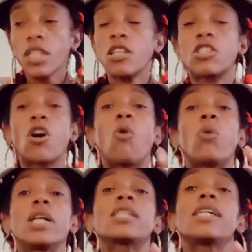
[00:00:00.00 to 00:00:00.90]
So
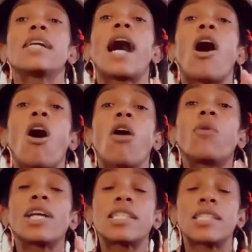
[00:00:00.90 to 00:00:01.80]
one thing I
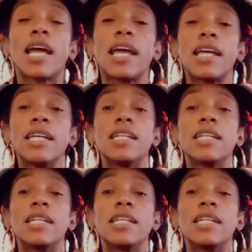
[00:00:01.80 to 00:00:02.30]
always say